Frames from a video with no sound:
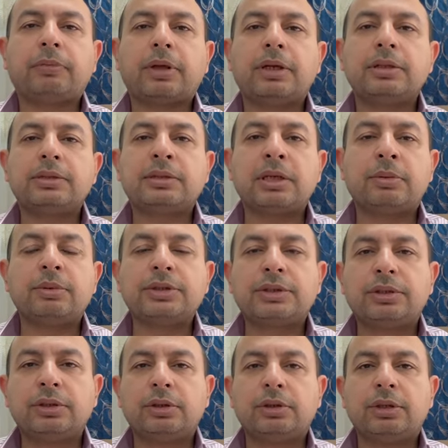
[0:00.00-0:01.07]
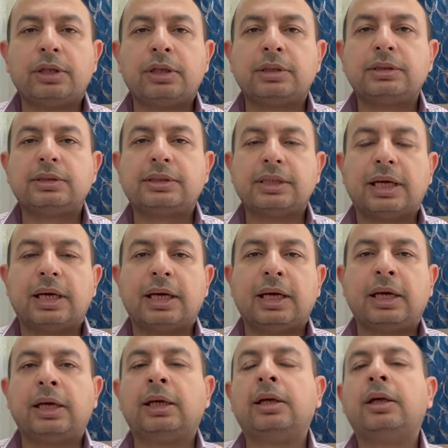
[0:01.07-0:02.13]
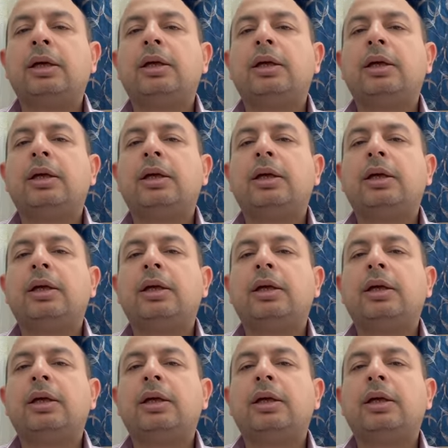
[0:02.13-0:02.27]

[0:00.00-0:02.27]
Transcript: some students say